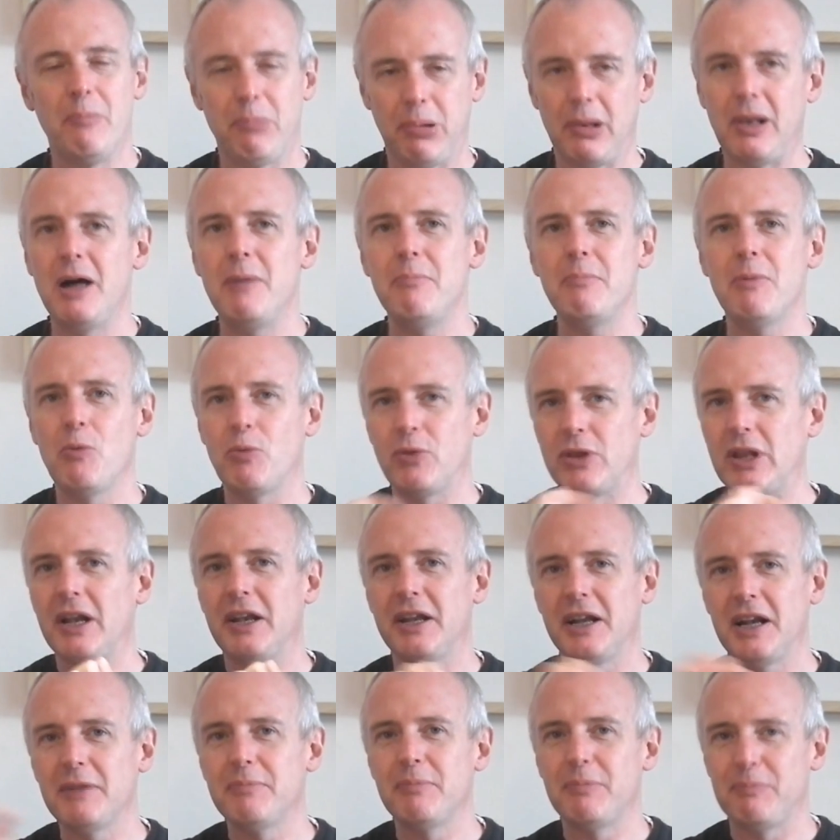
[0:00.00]
Plum with a
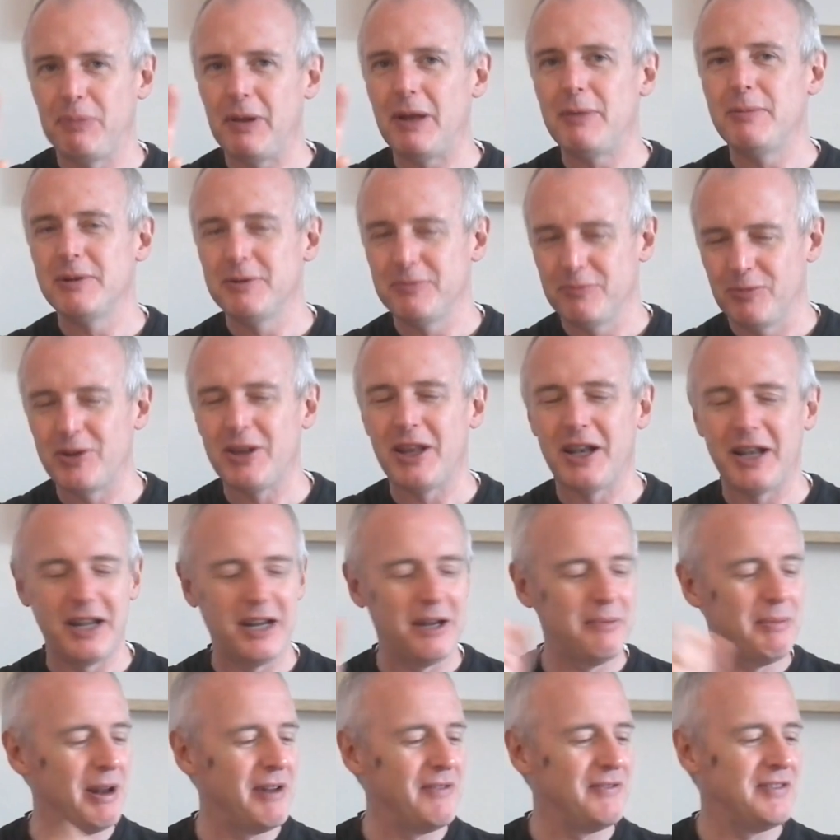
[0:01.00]

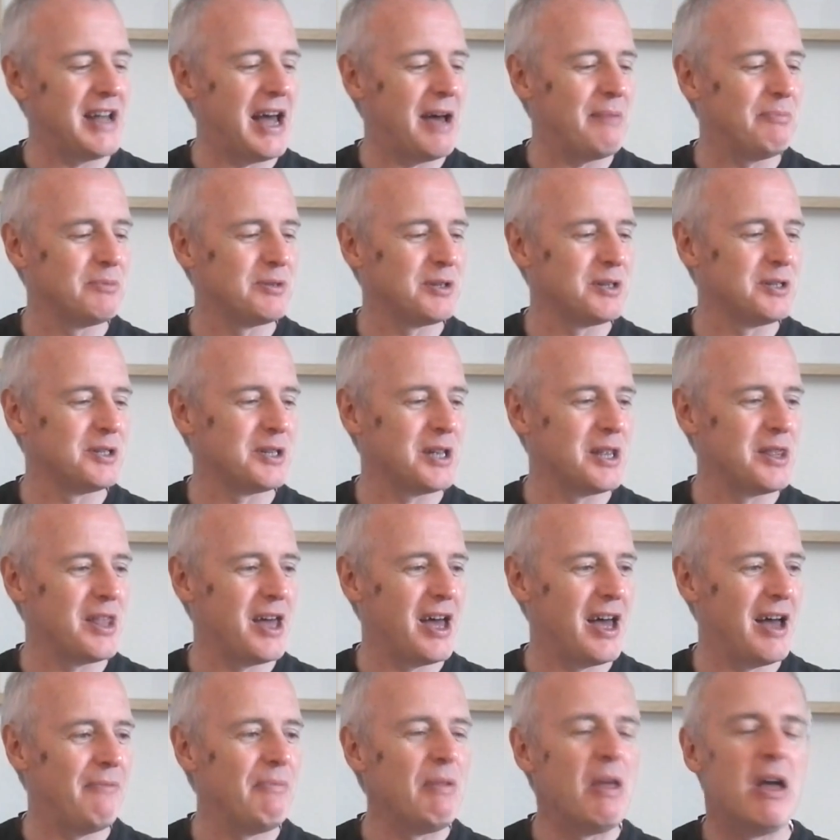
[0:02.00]
little bit of damsons in
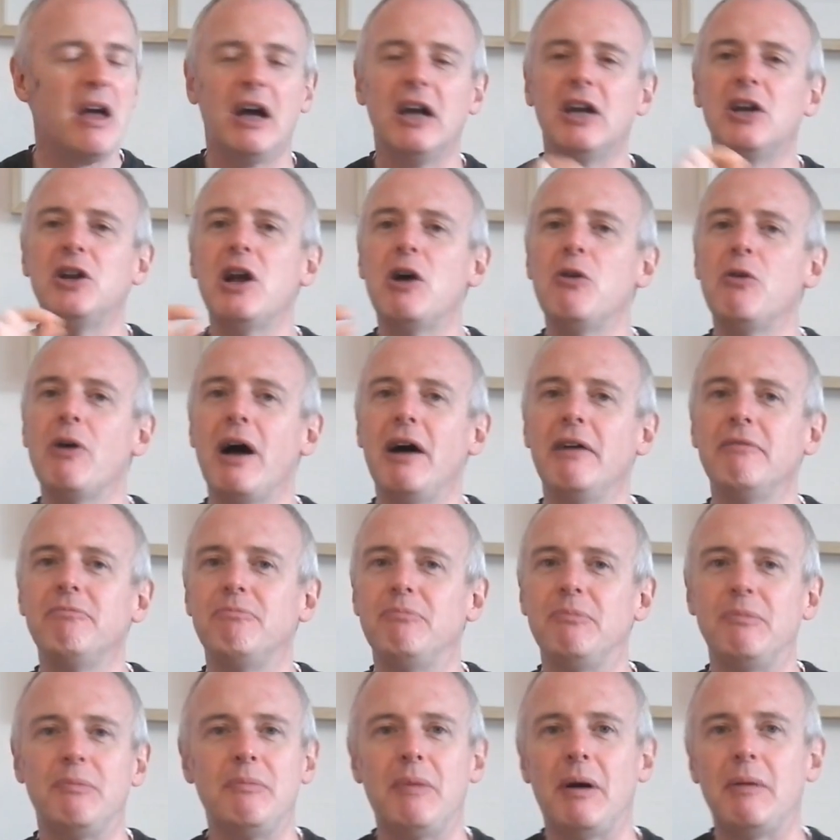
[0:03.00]
there. You know,
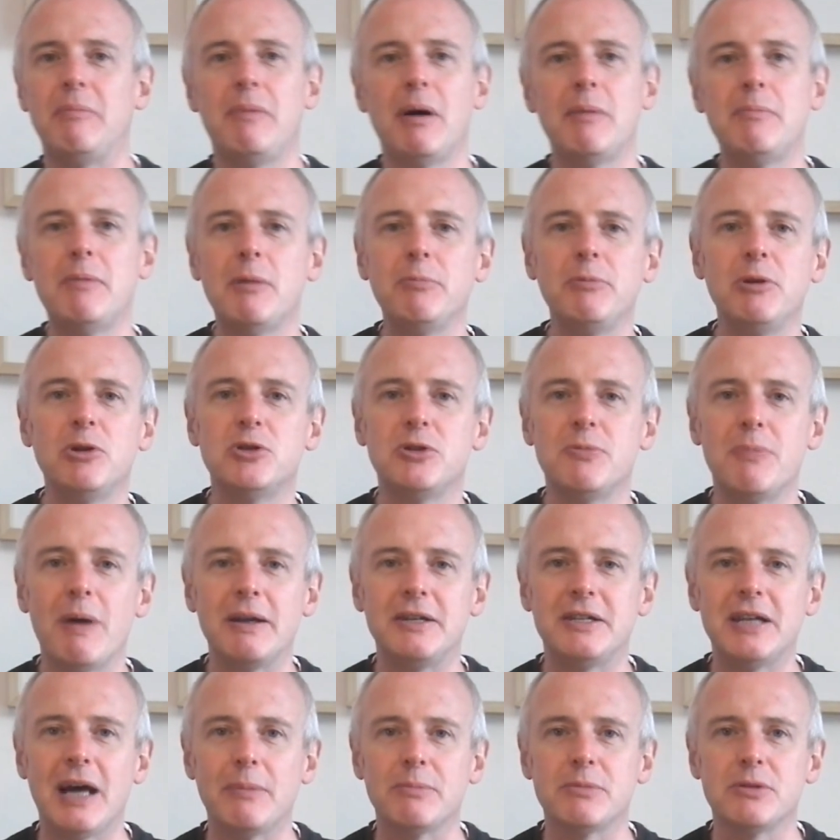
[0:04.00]
my mum used to
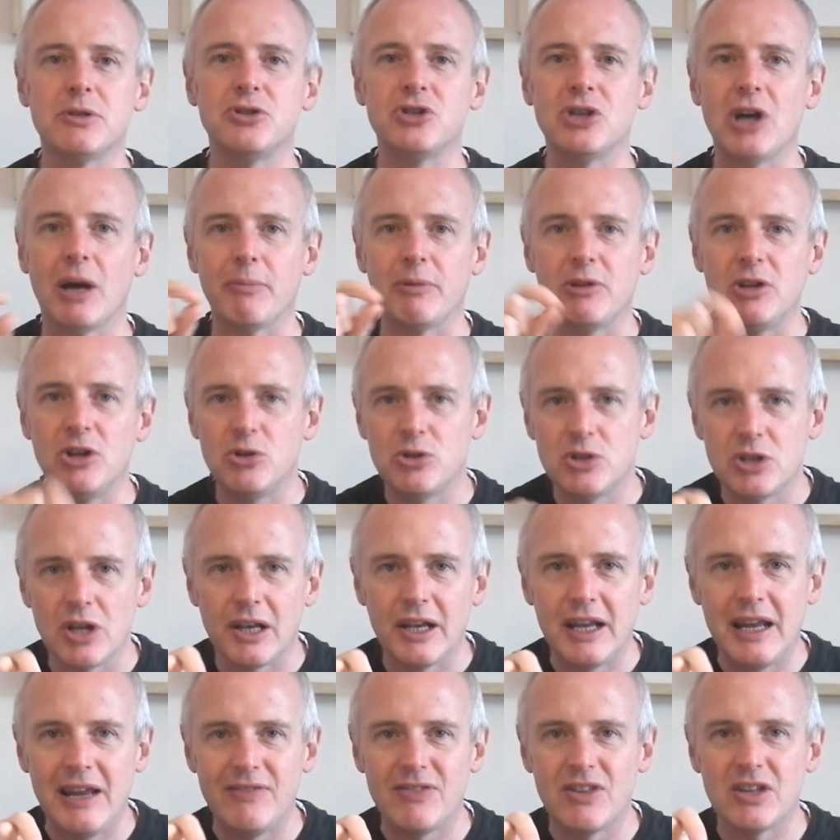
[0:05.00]
make damson jam and used to
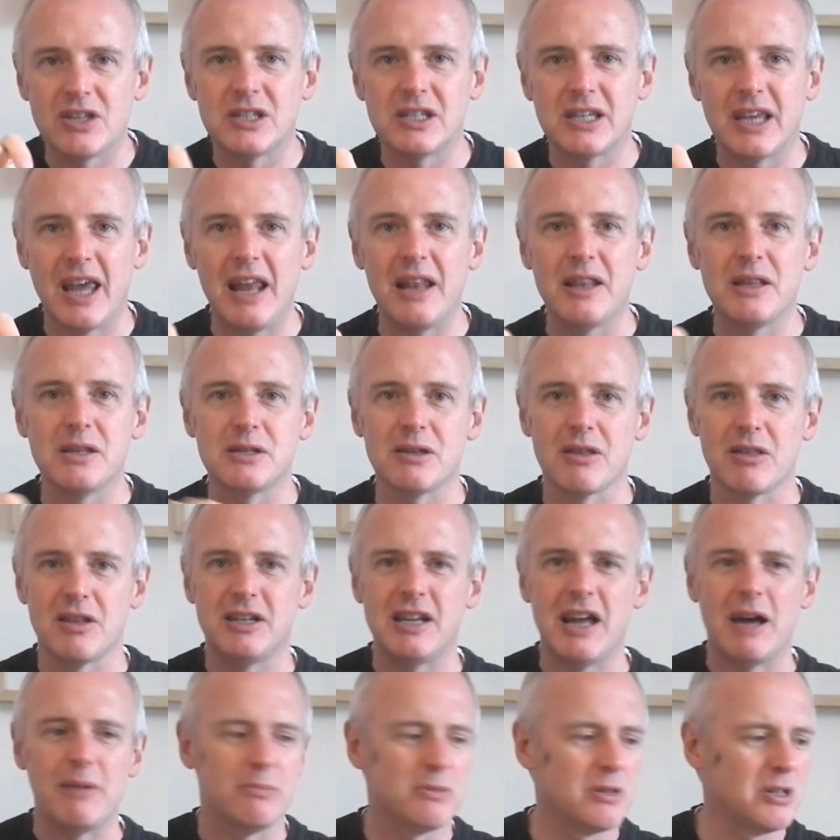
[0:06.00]
leave the skins of the
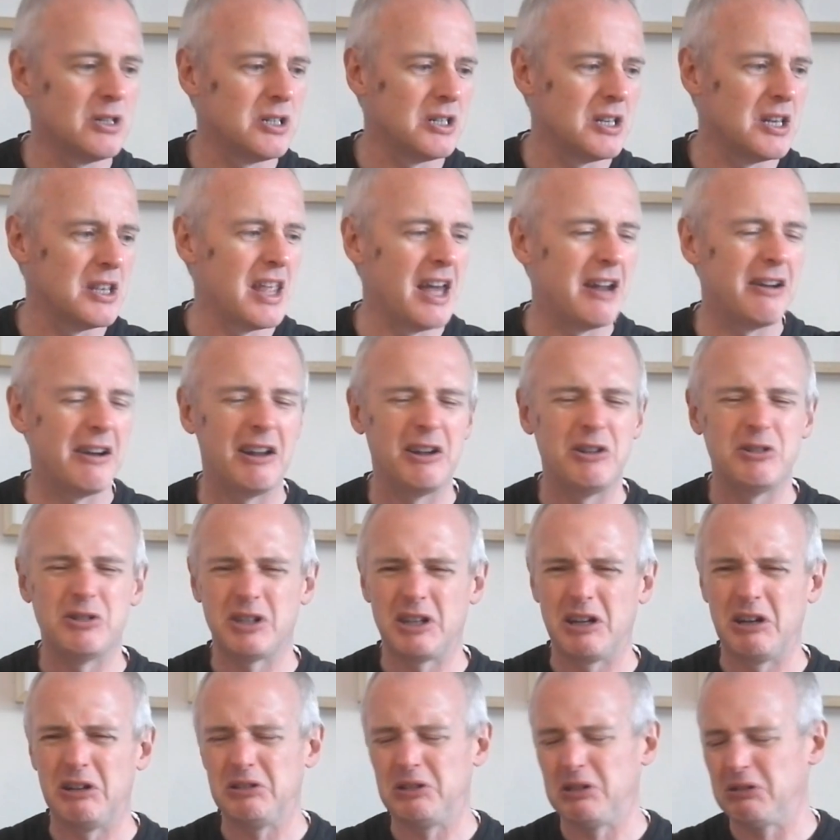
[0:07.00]
damsons in there, and I
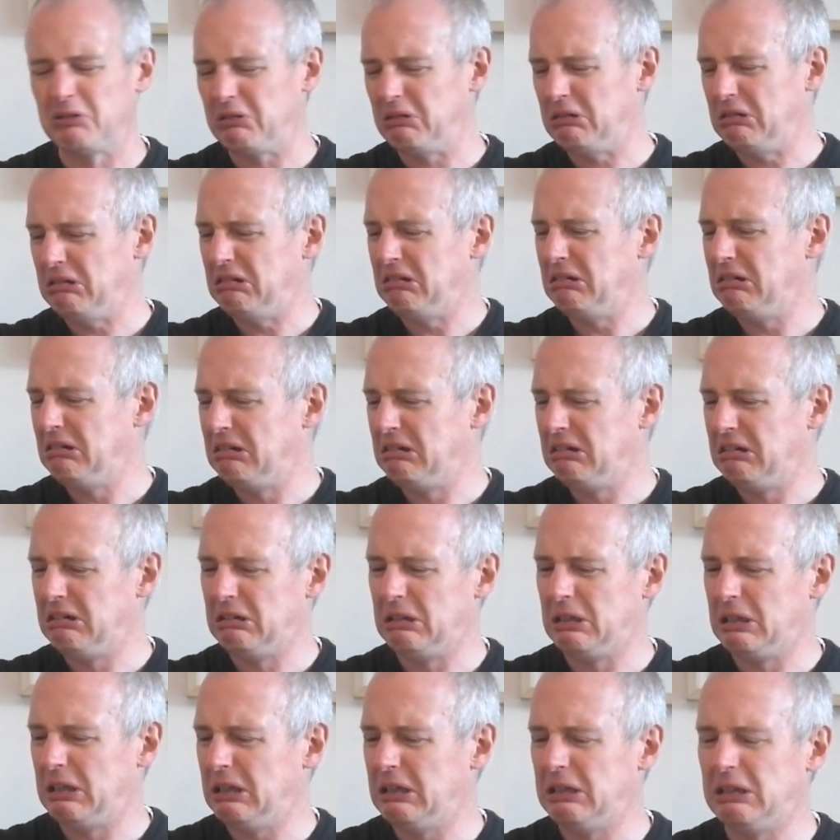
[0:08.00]
used to go to,
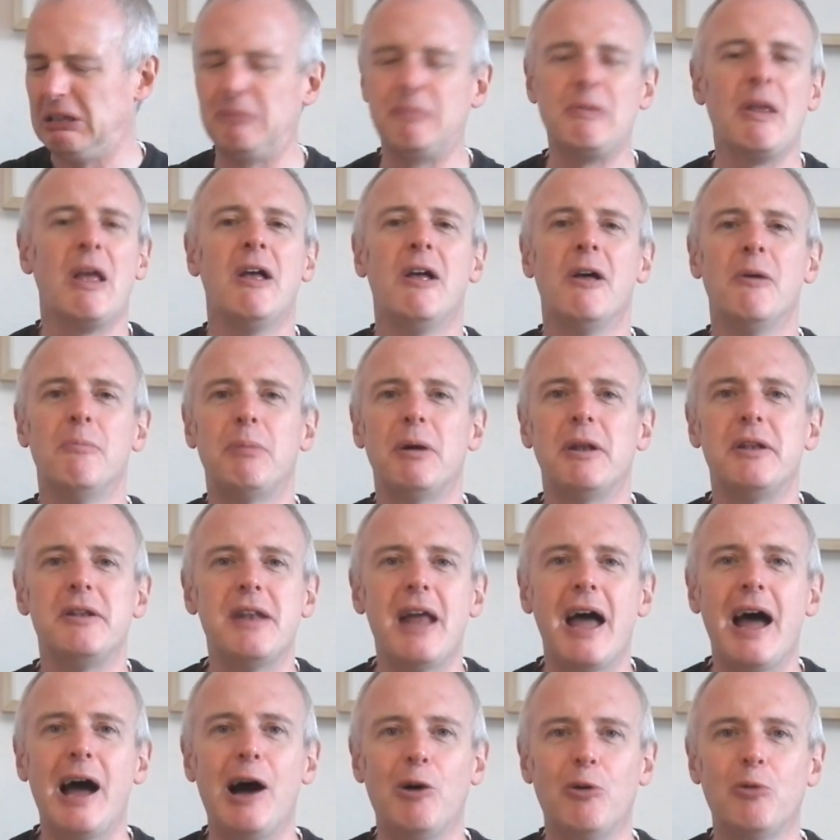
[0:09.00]
oh, no. But
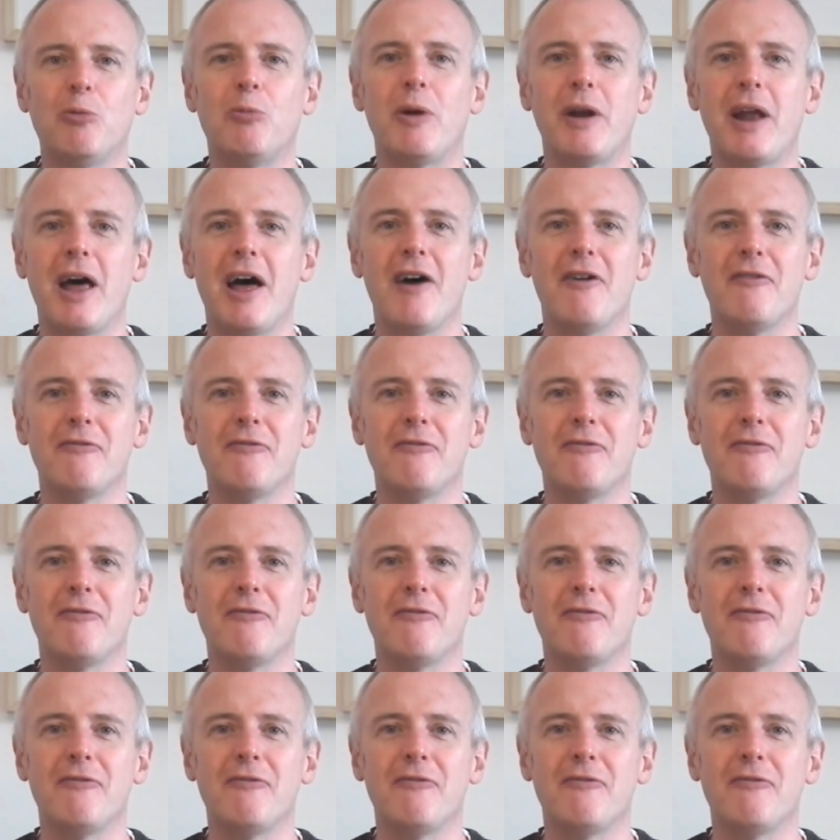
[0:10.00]
now when I